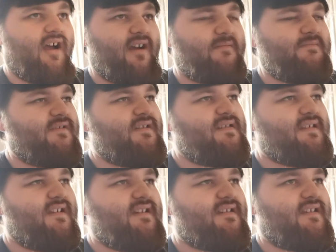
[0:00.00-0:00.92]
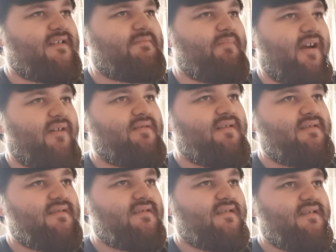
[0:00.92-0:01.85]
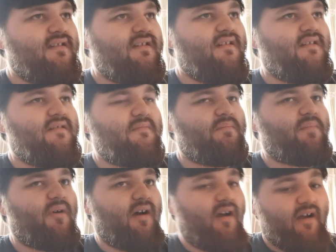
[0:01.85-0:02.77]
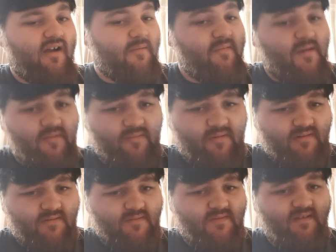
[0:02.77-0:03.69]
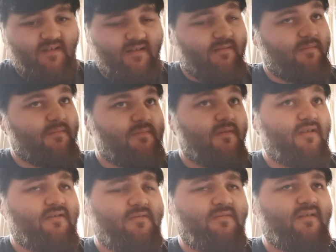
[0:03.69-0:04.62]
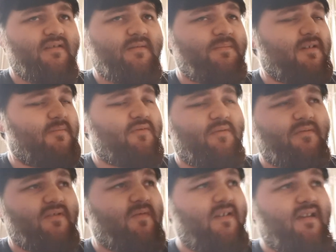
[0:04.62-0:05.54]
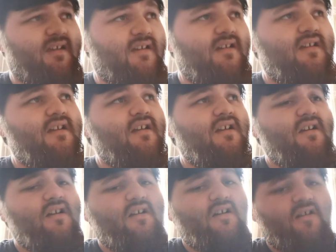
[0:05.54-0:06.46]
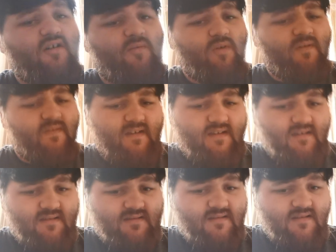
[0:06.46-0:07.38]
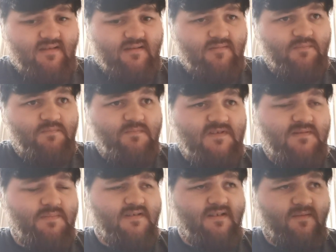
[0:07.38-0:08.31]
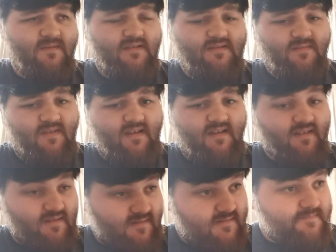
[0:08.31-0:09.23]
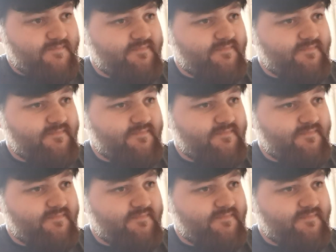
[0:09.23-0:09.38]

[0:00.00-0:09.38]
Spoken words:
I'm gonna say it's barriers, but I may be wrong on that. I sometimes always forget on what the specifics of that is.